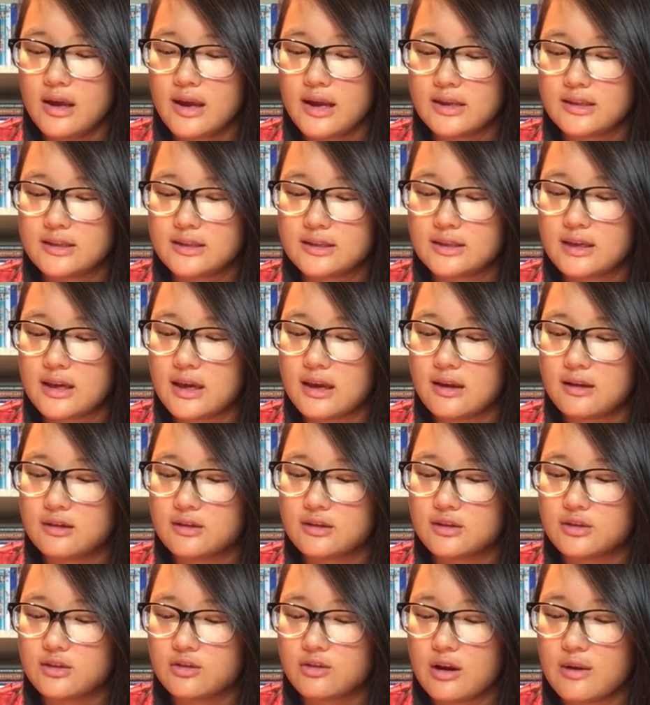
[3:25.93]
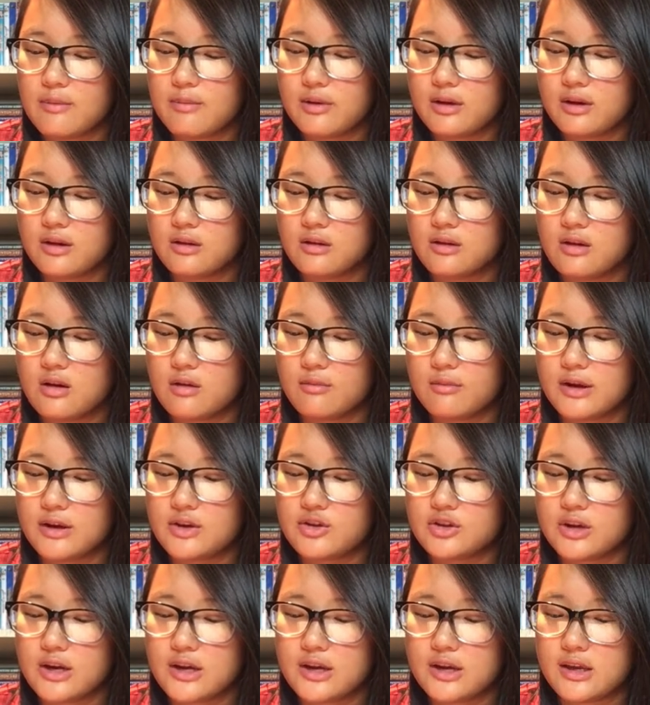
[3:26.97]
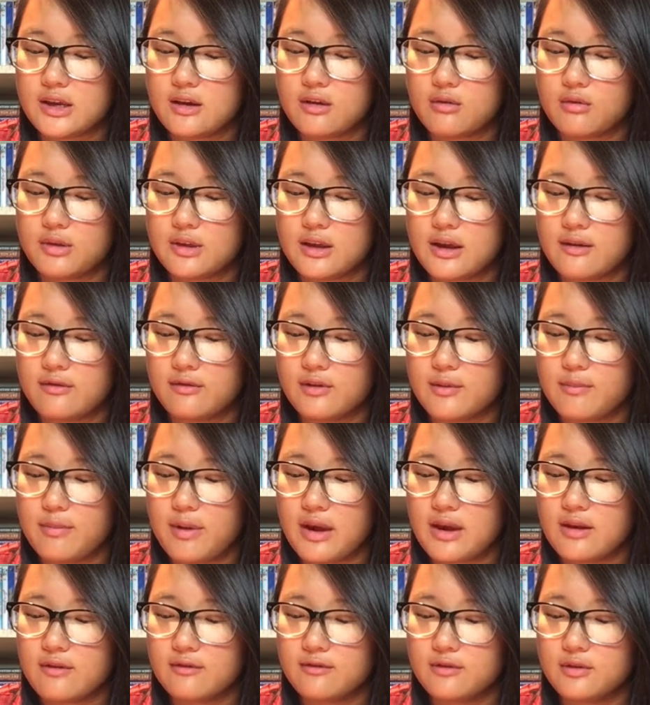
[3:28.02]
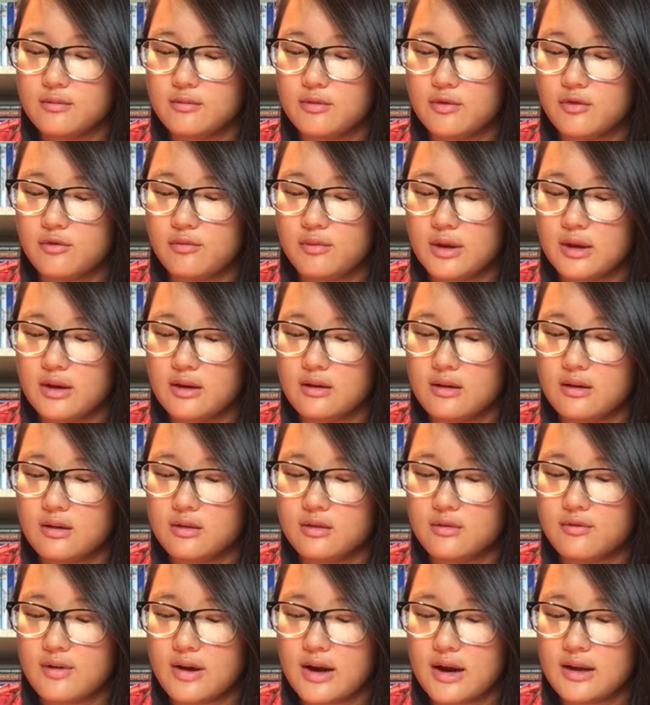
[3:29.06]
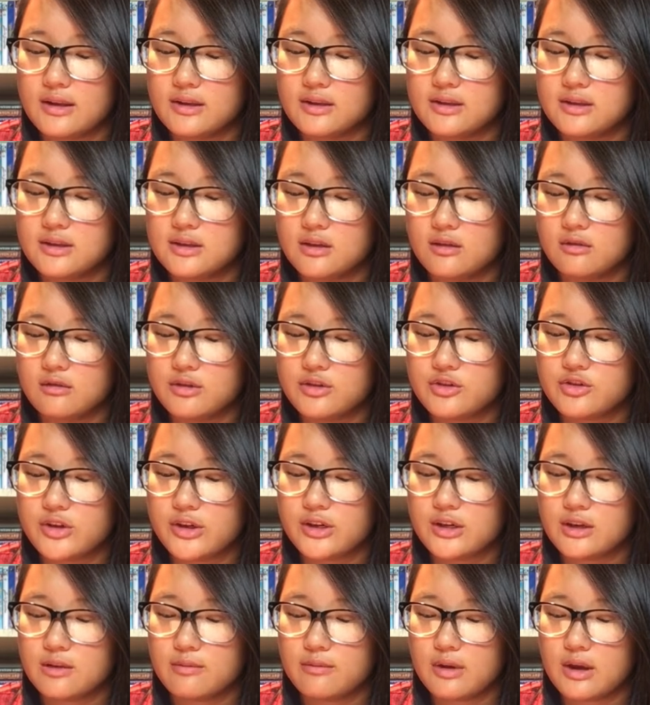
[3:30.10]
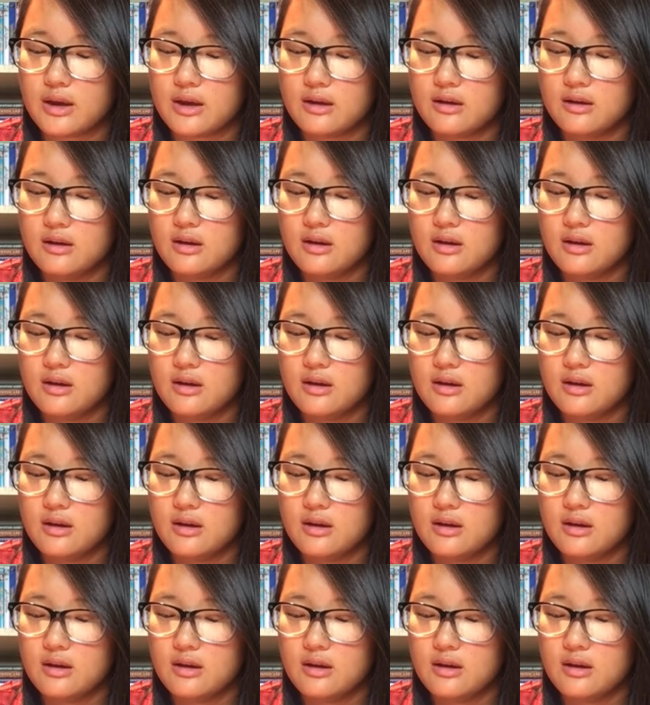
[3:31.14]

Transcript: Its scales scraping along my trachea with every painful movement, the vines still restricting me.